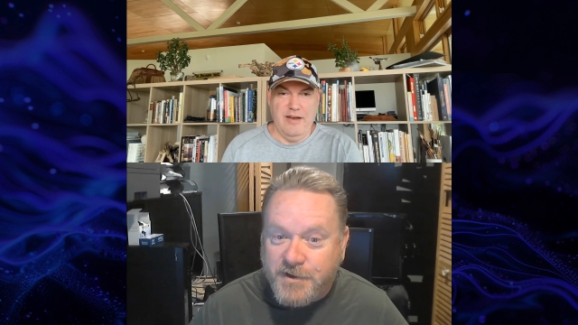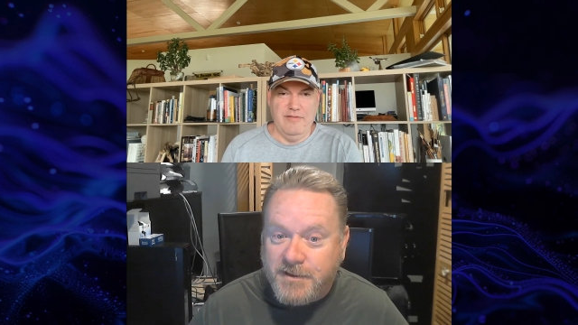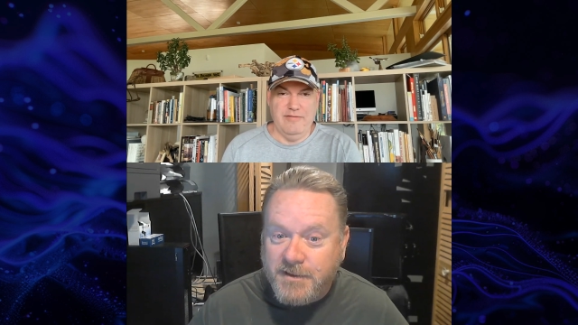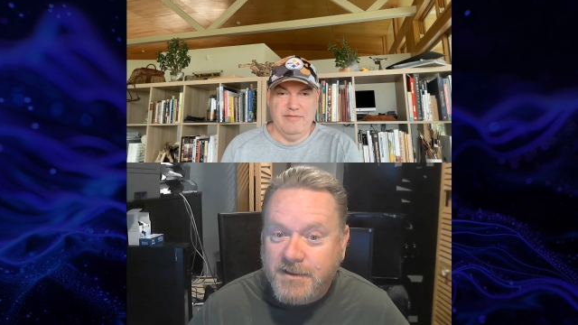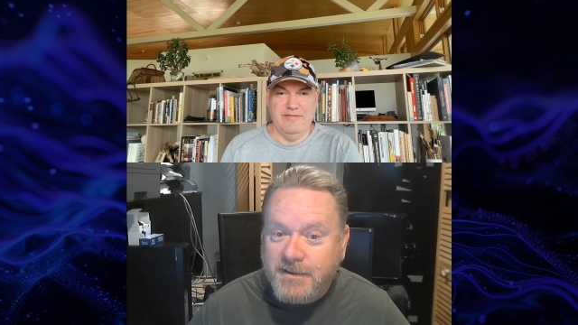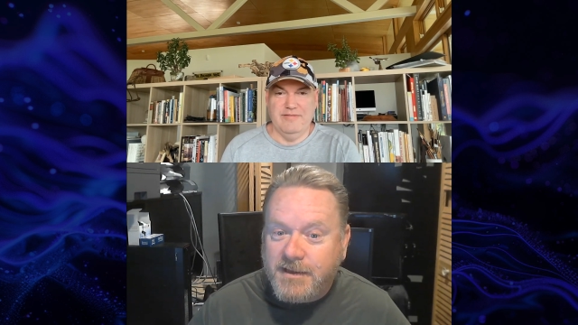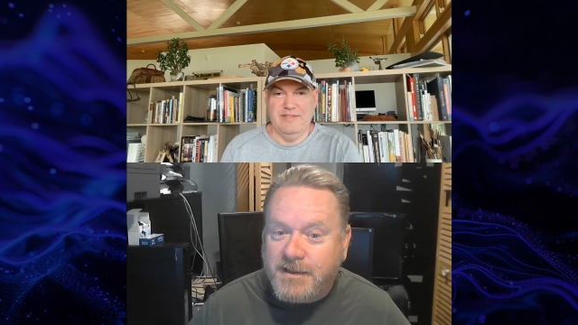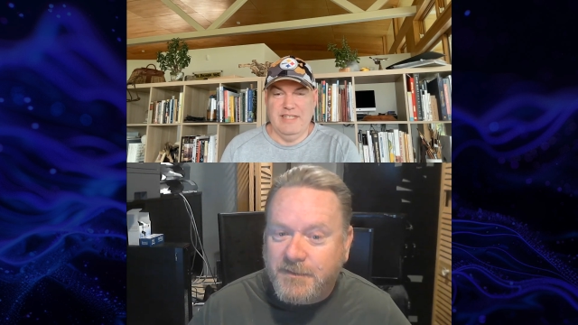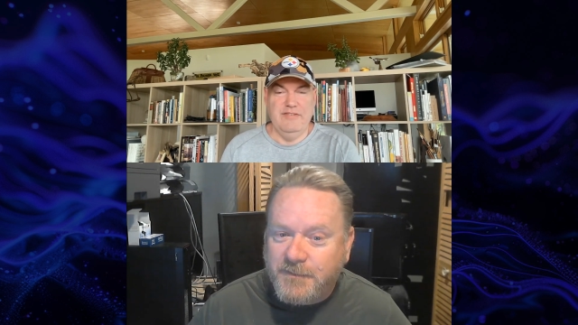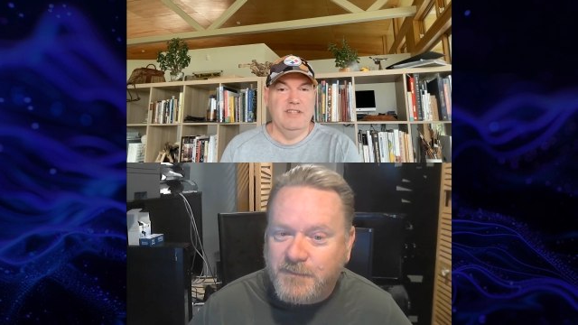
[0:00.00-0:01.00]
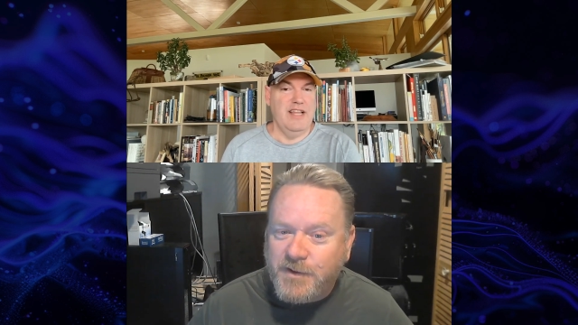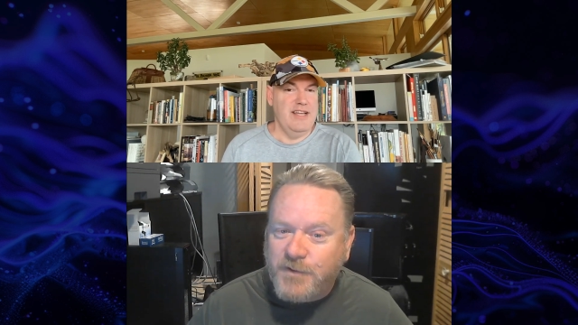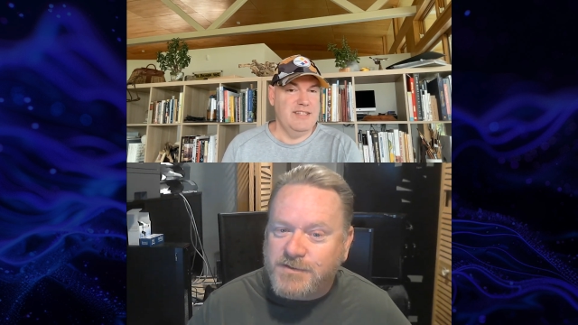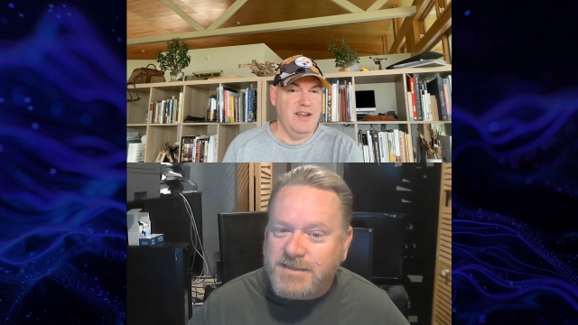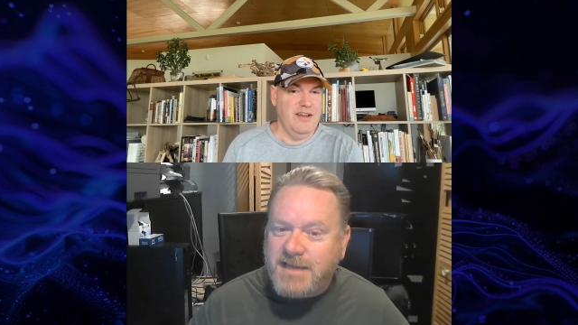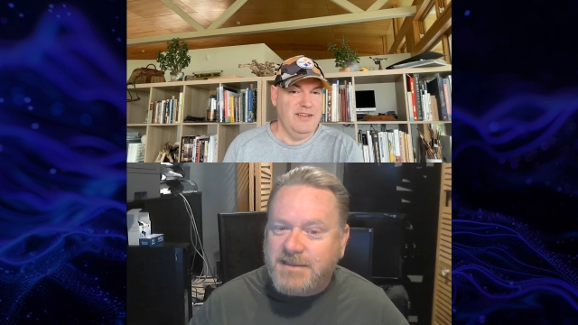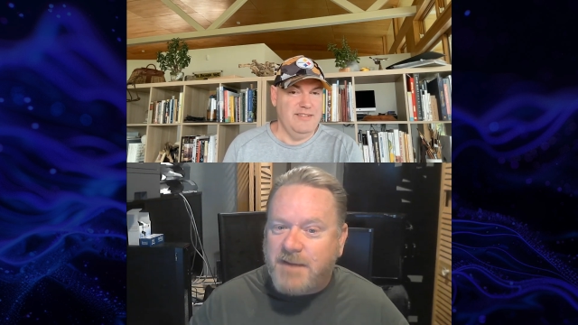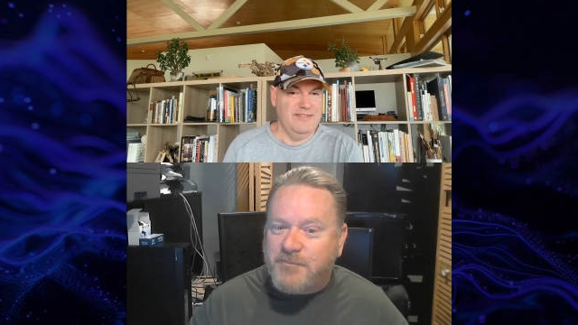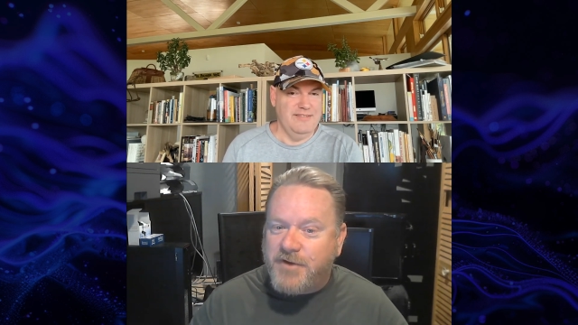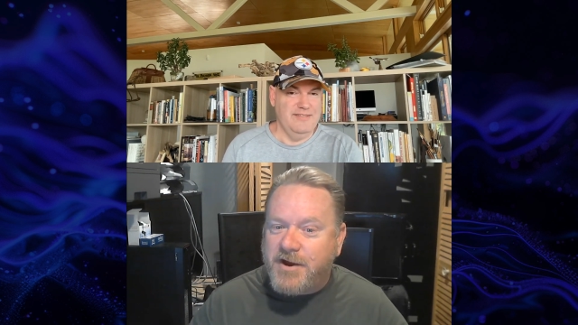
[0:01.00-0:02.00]
Speaker 1: you. And then you can take
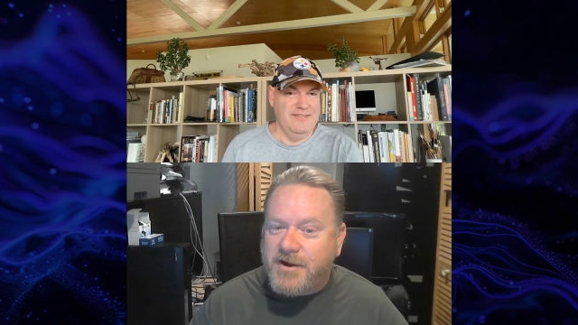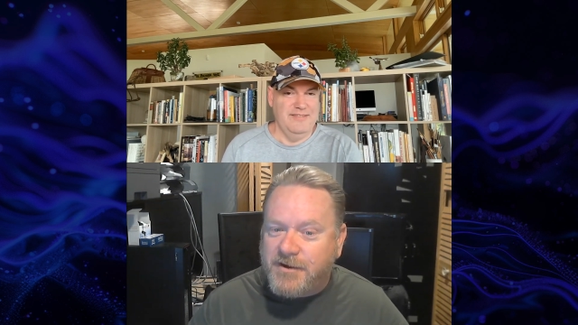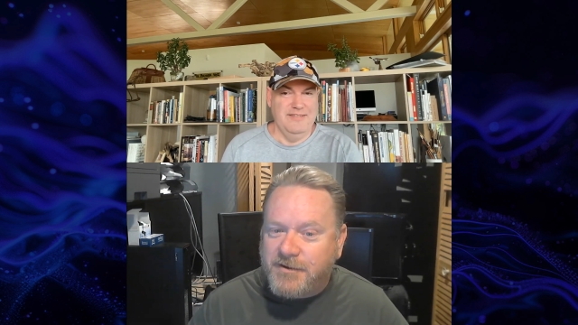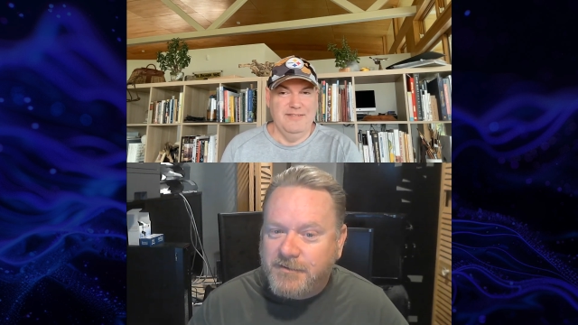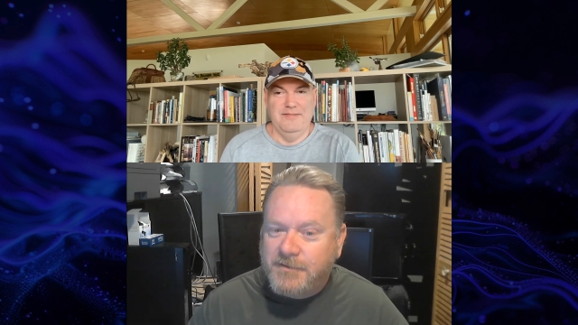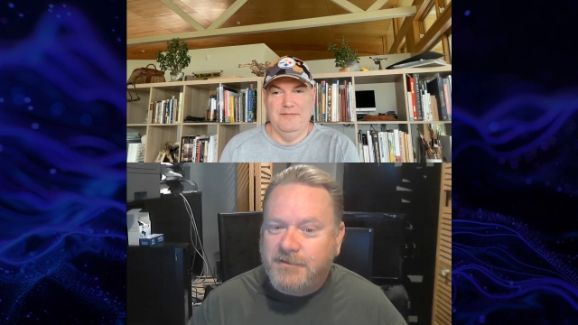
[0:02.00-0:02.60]
that prayer.